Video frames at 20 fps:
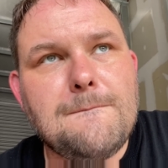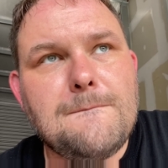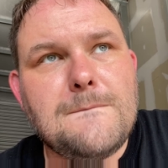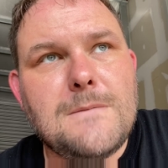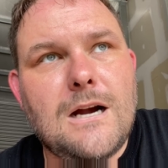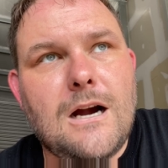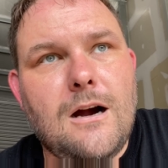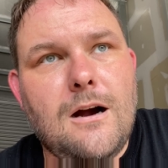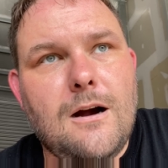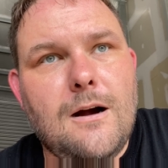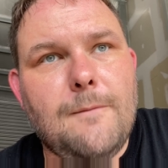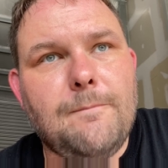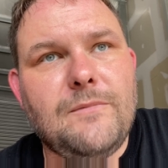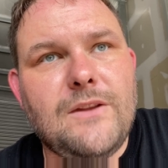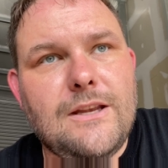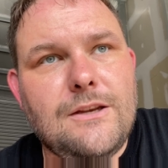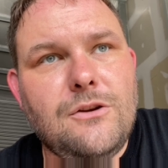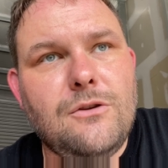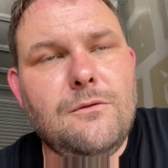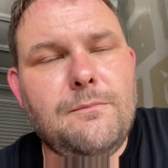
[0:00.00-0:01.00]

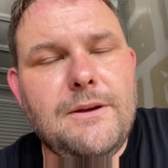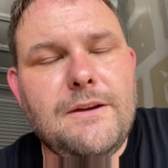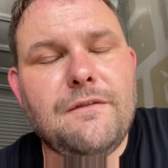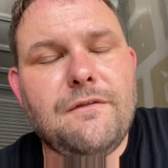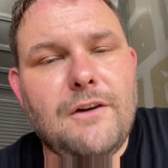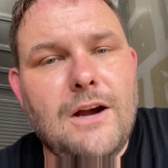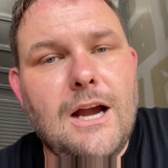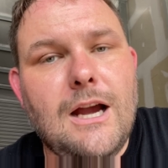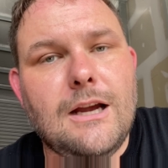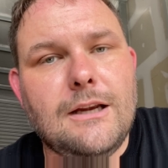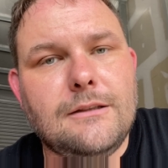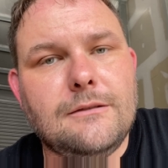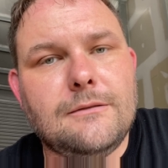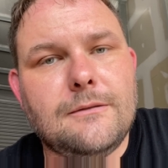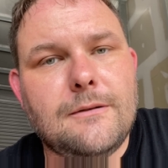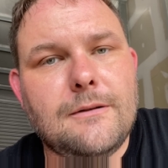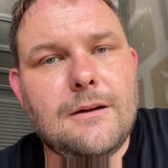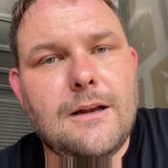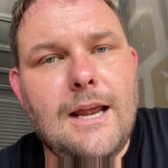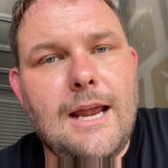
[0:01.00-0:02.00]
then you'll be fine,
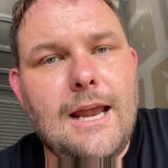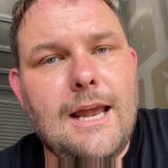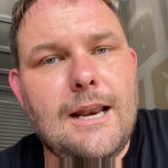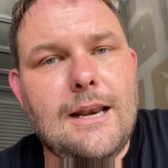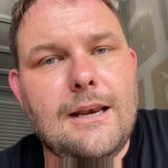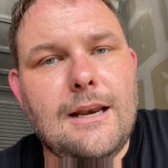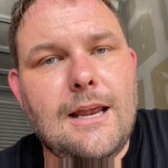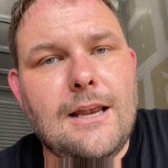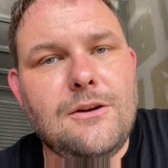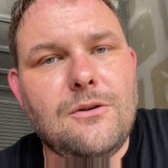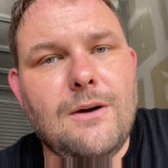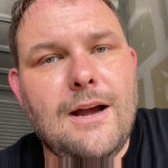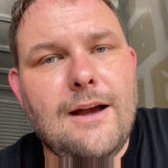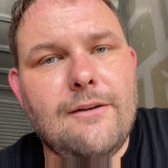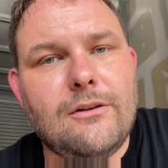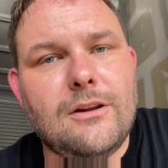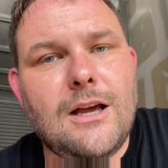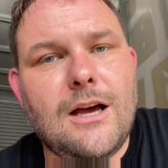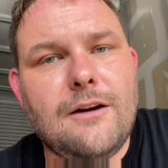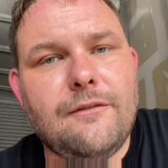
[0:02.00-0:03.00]
and you'll
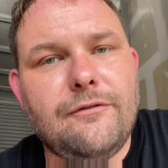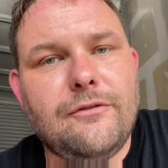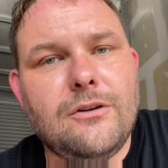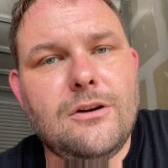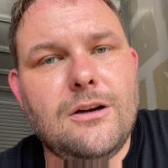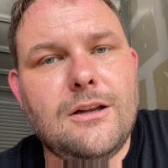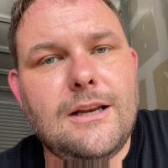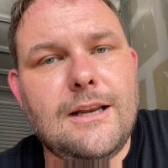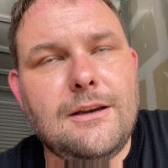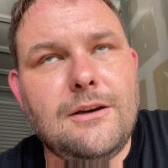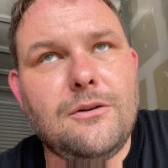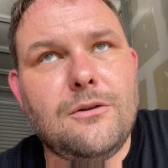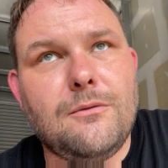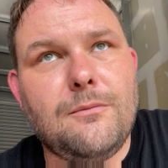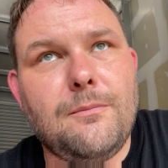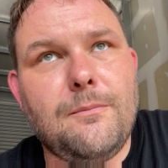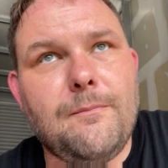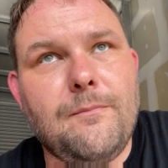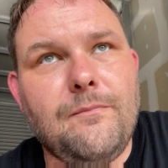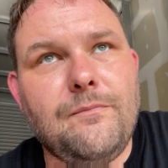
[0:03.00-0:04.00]
have a lot of fun, and
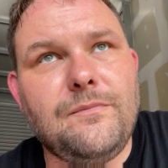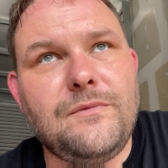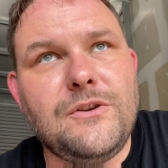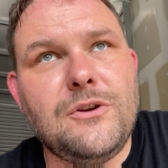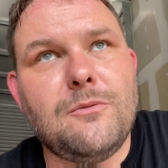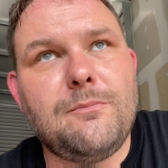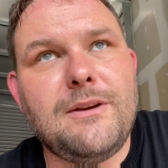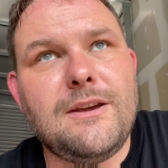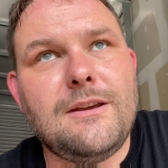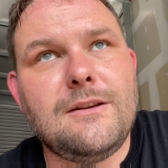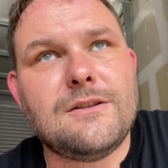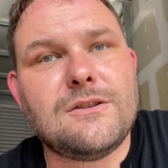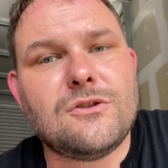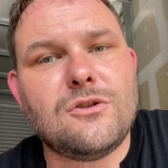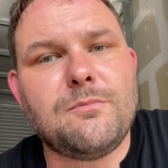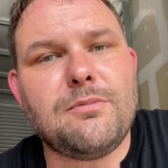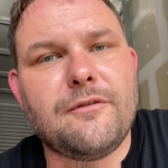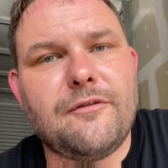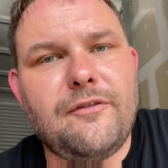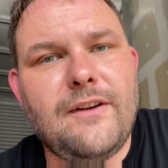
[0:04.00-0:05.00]
you'll be
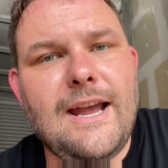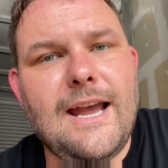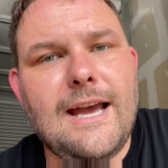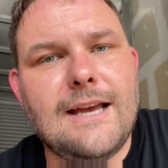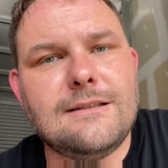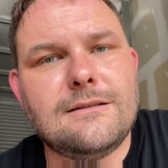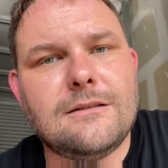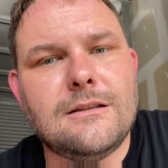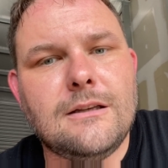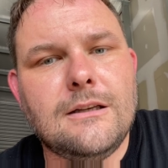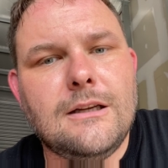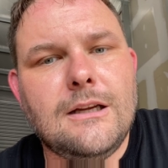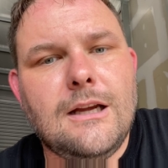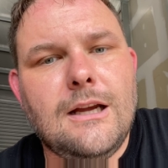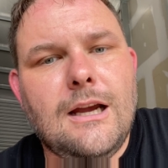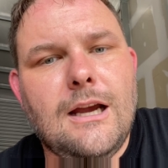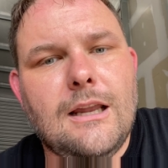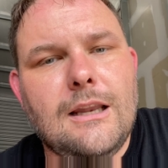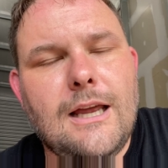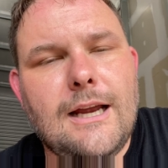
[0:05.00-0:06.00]
super fast.
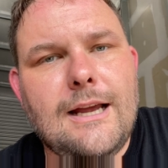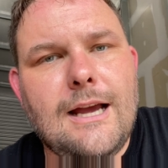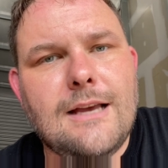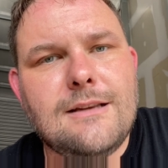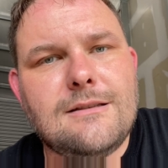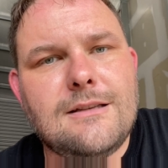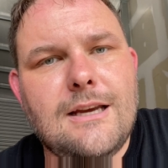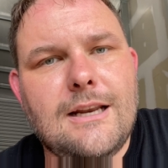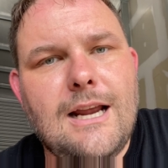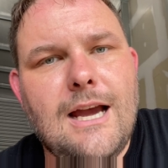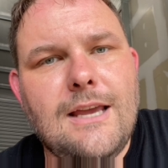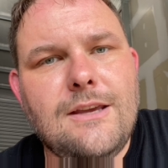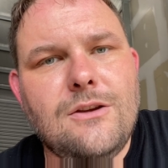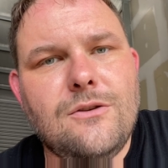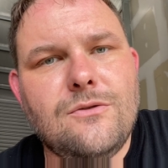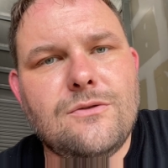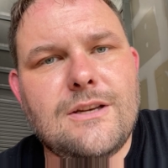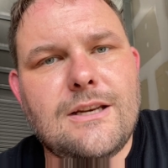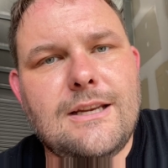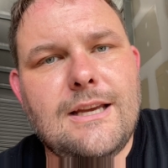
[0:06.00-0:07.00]
Like I said, I
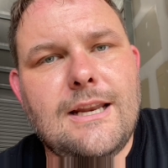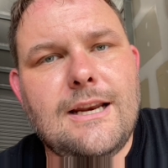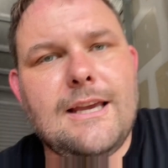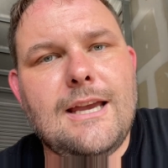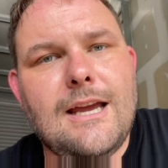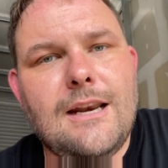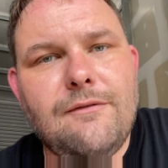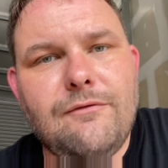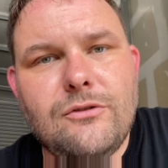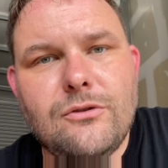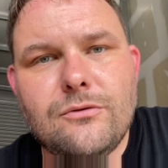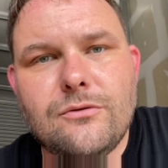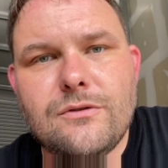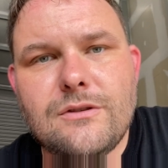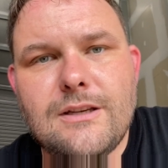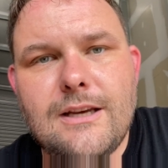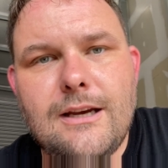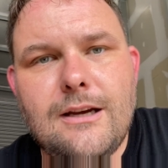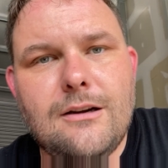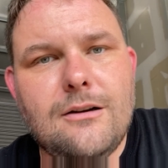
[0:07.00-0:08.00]
use a dedicated fuel
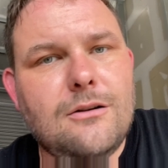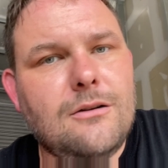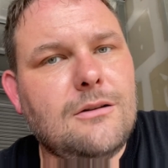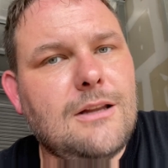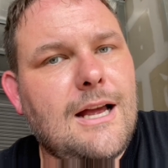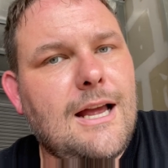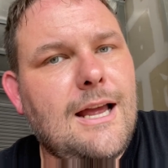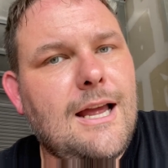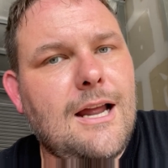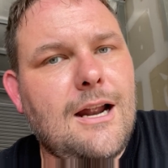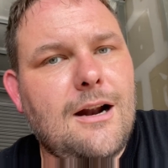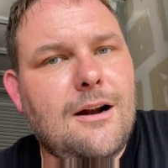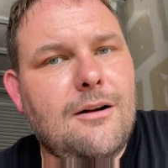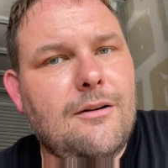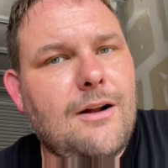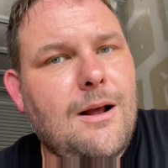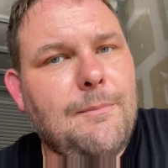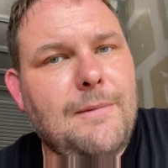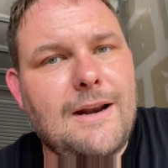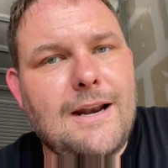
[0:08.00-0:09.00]
cell.
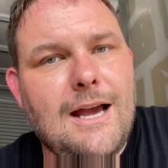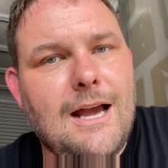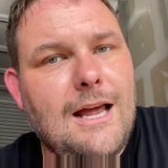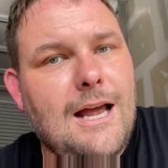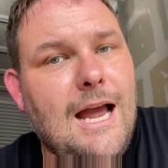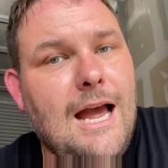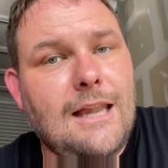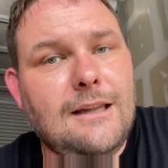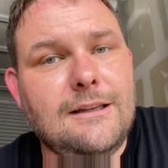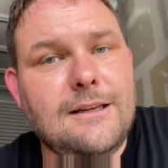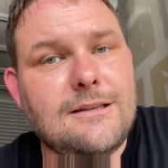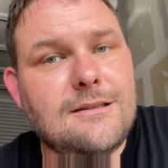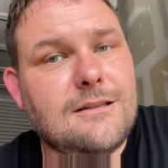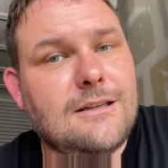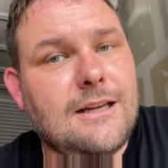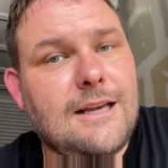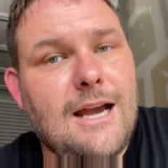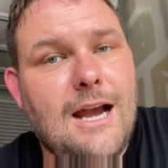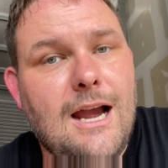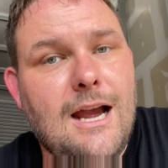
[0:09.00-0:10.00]
I listen
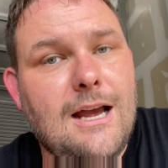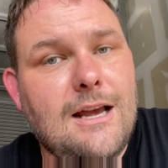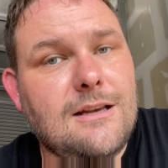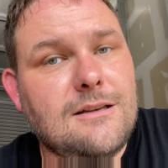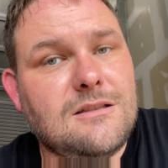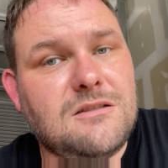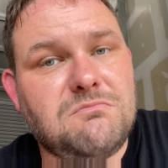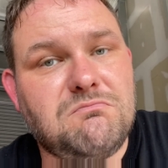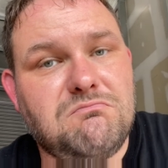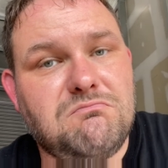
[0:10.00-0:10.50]
to guys.